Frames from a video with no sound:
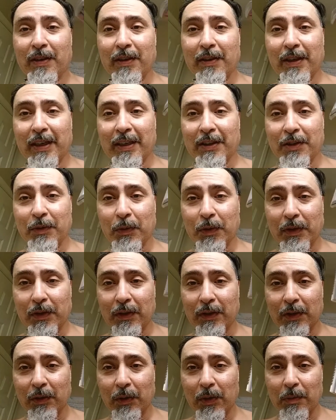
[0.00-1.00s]
And that's what
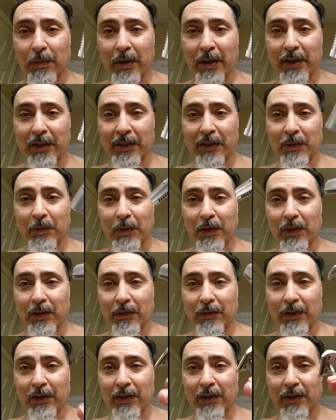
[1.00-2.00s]
this reminds me
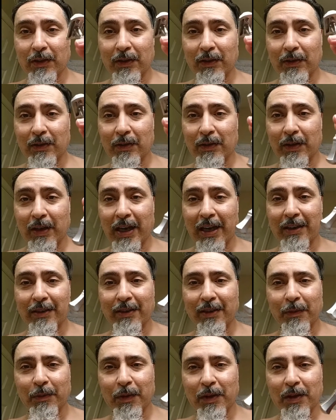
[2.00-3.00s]
of. It just
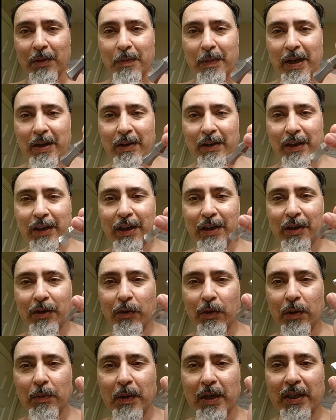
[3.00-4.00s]
has something about it kind
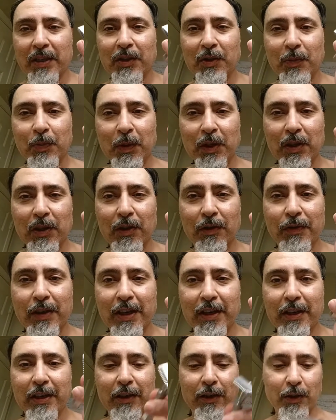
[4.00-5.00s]
of reminds me of
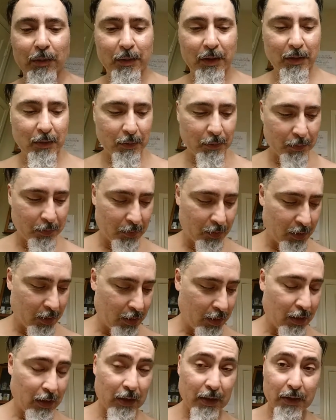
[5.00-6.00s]
that element.
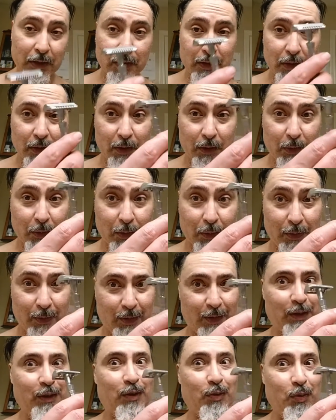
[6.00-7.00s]
So
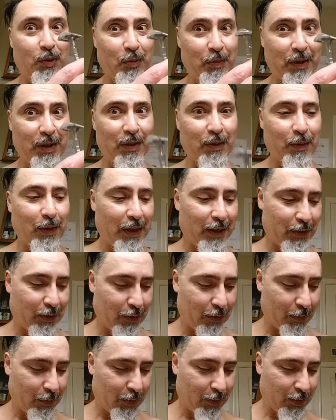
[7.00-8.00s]
this will be the
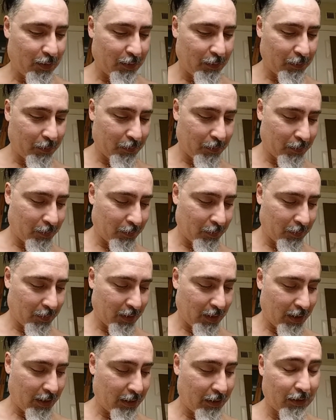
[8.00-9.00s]
razor I'm using.
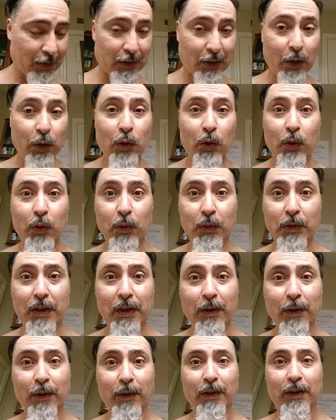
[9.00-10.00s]
And so to
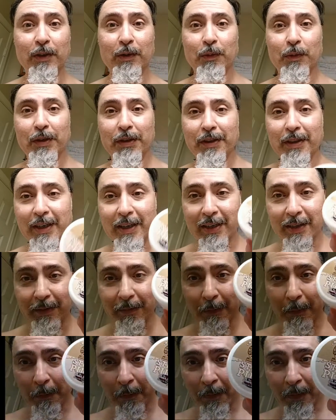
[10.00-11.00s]
go along with that,
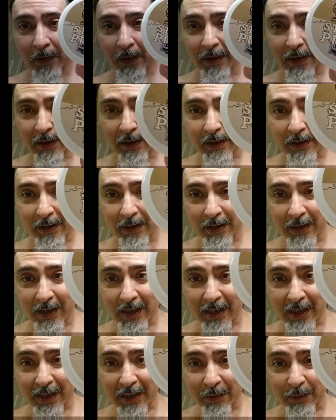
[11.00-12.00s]

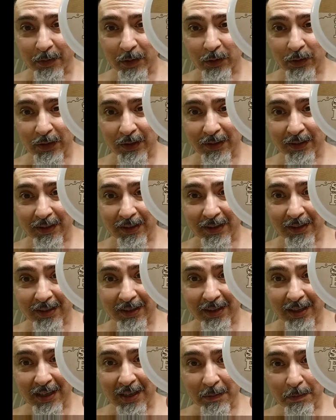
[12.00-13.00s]
I am using
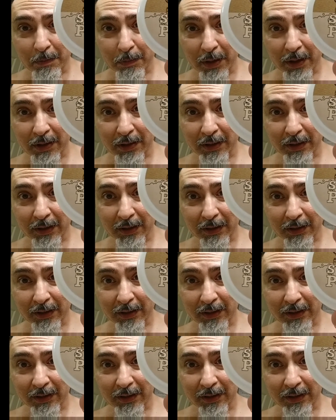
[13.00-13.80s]
Steampunk,